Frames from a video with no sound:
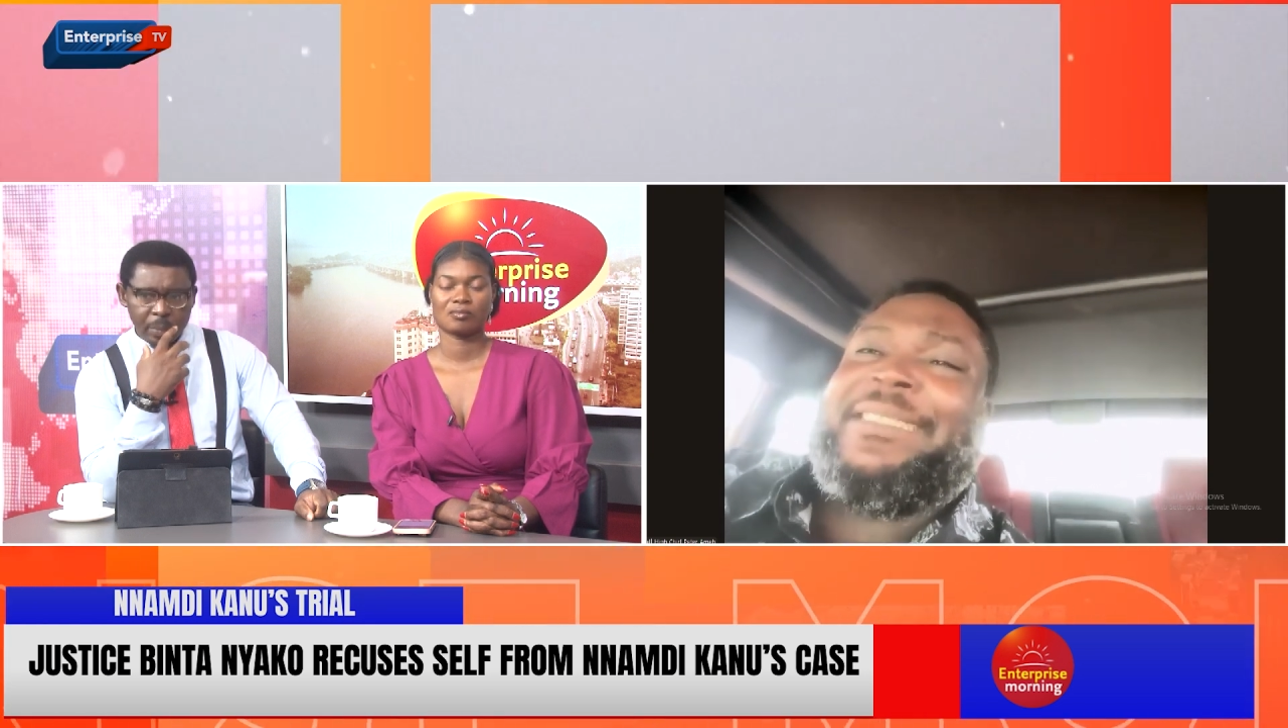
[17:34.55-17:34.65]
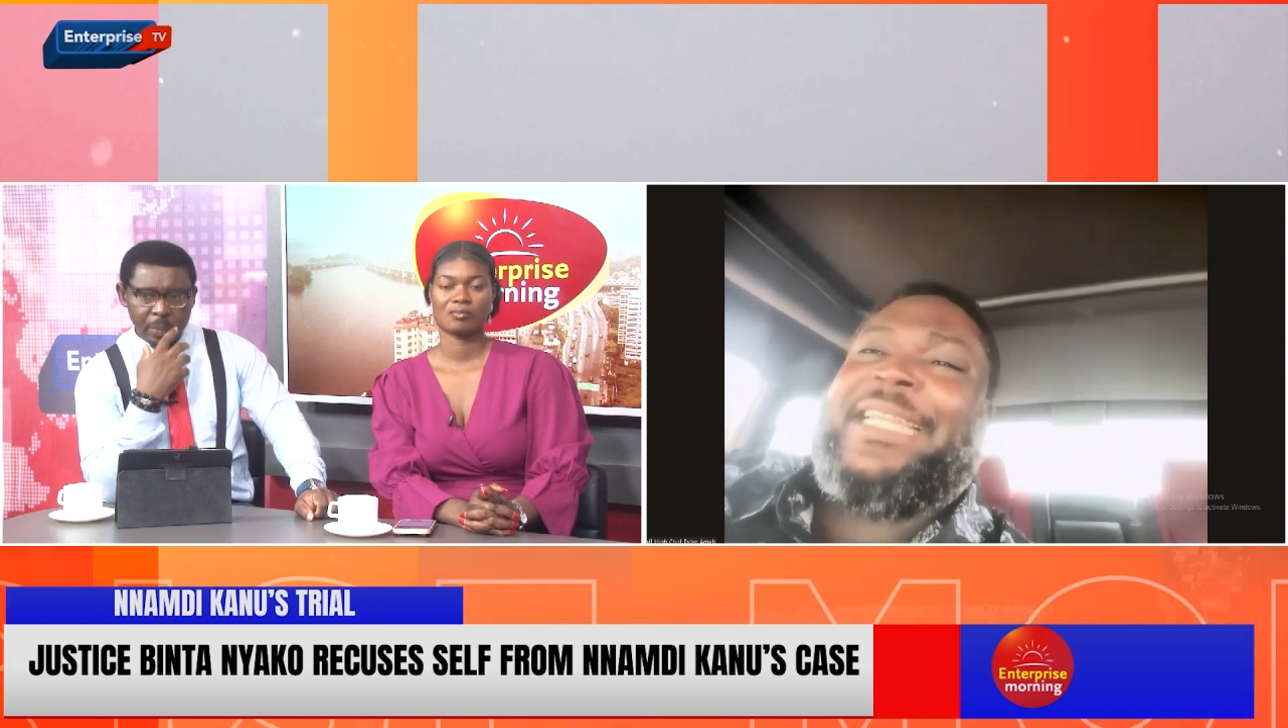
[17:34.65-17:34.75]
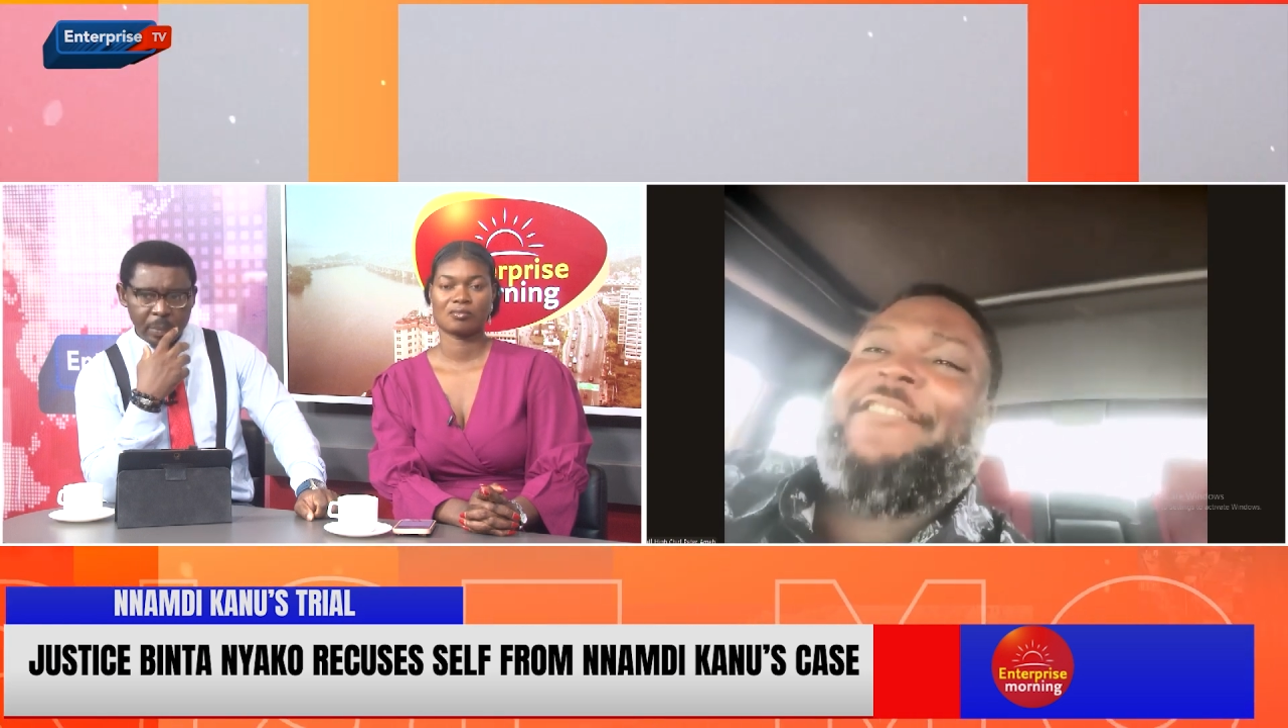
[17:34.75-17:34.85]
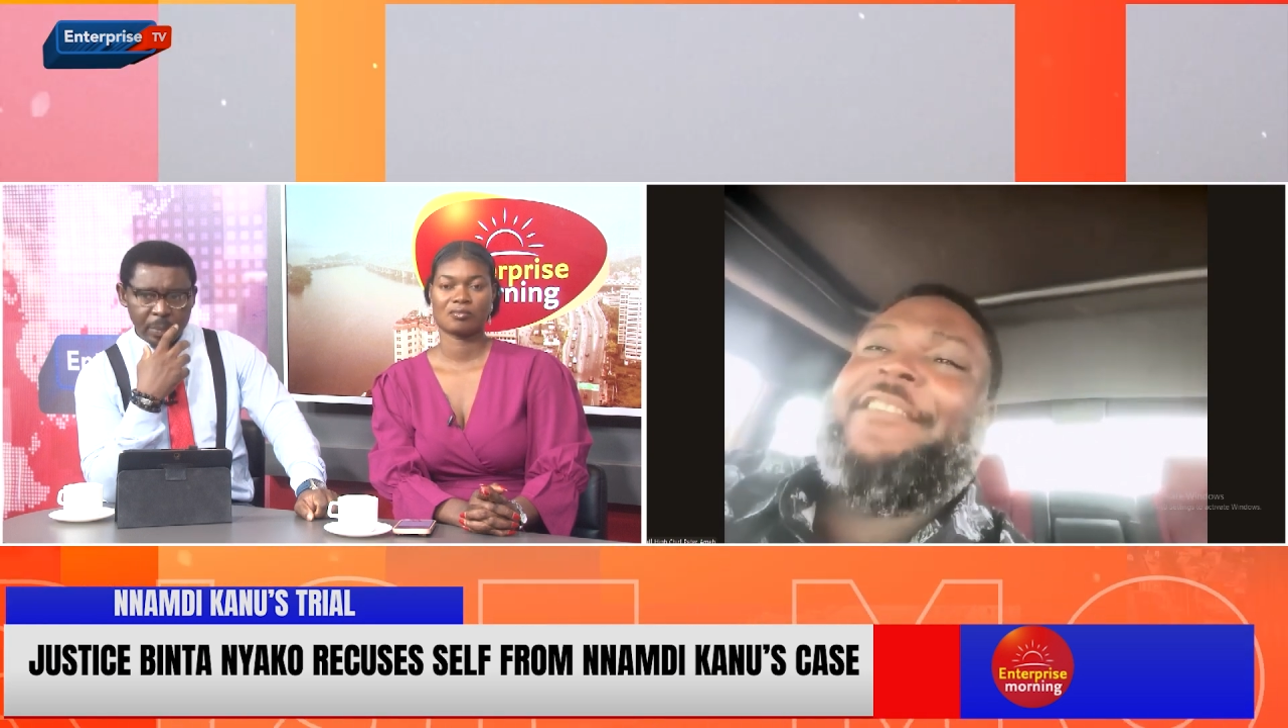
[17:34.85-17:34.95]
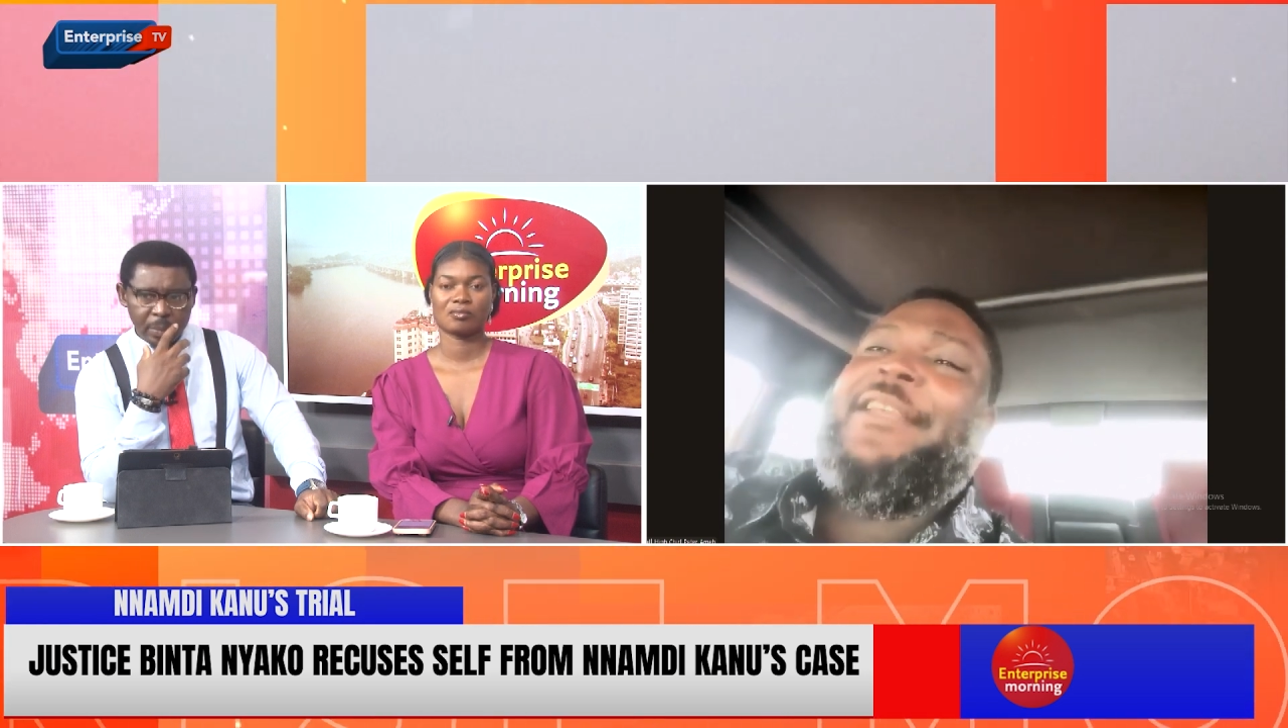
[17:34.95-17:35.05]

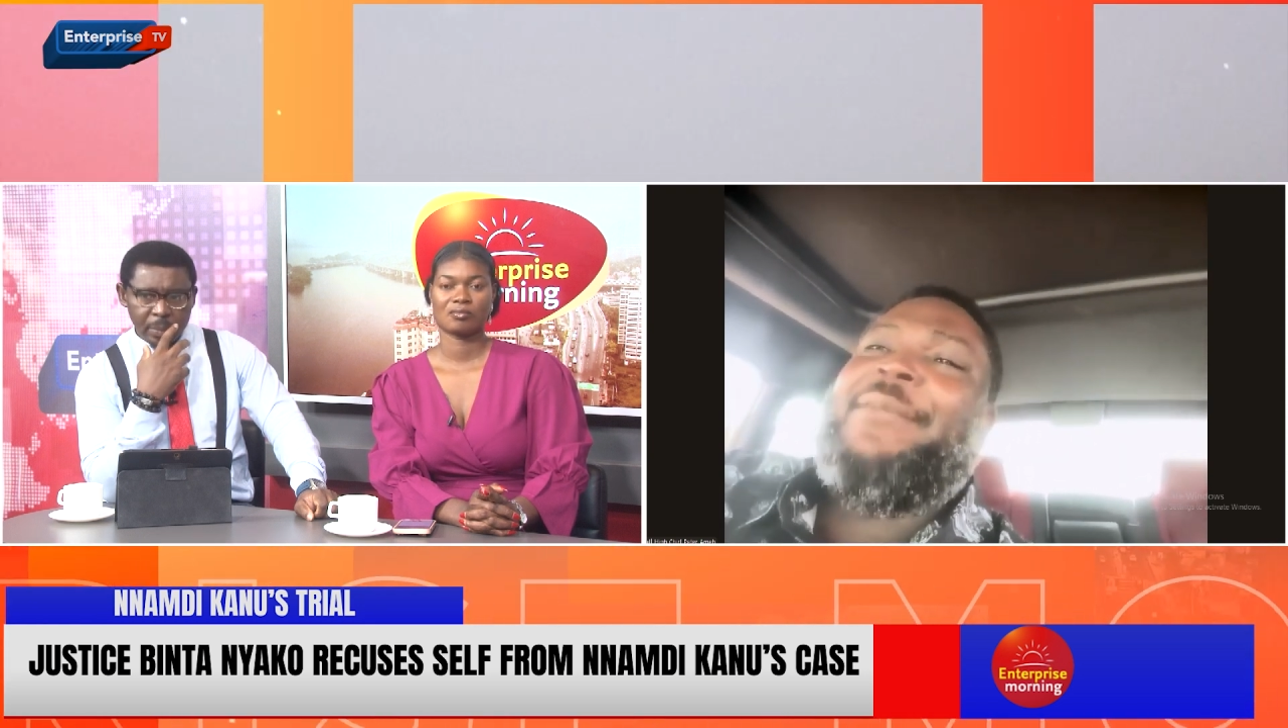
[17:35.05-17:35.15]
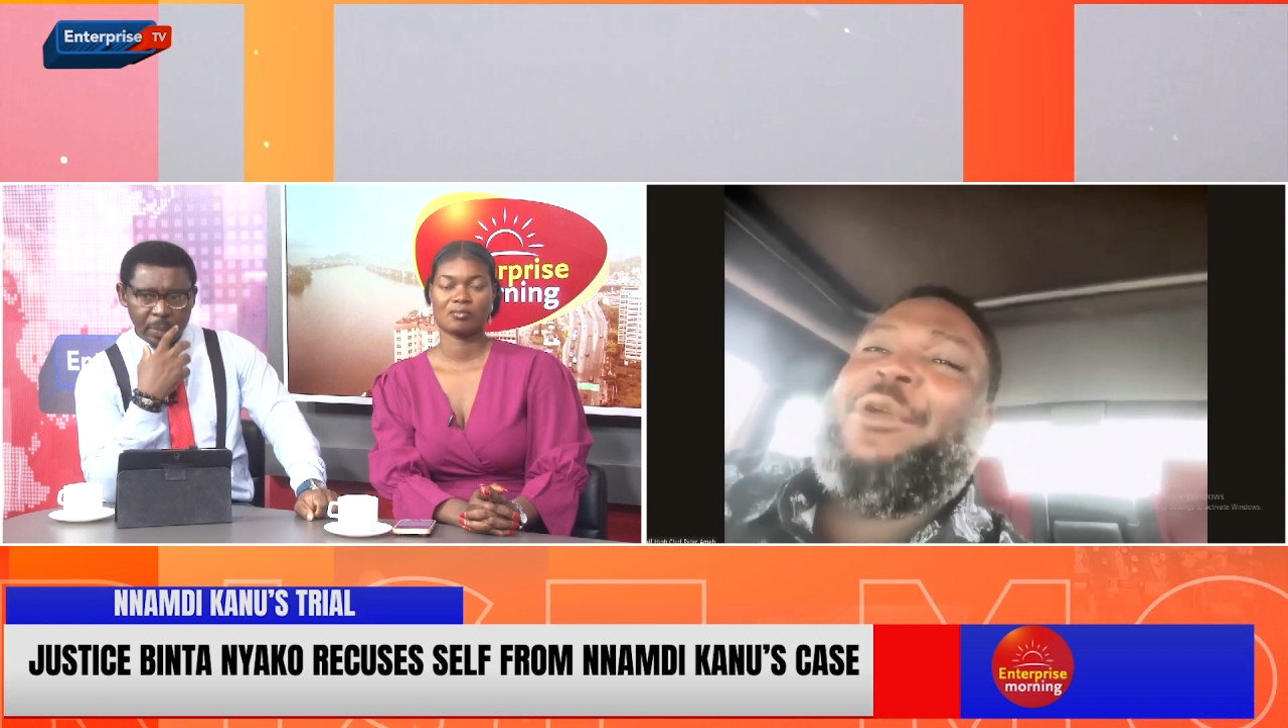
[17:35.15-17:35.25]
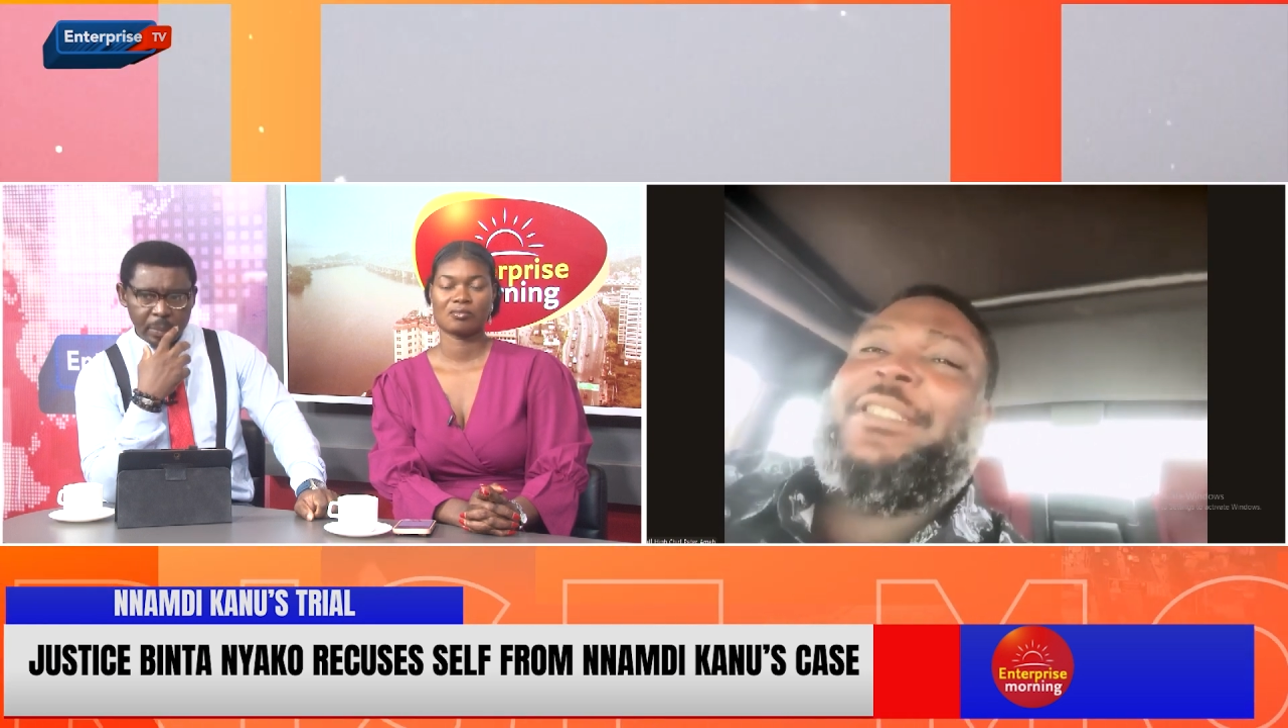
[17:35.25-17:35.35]
himself,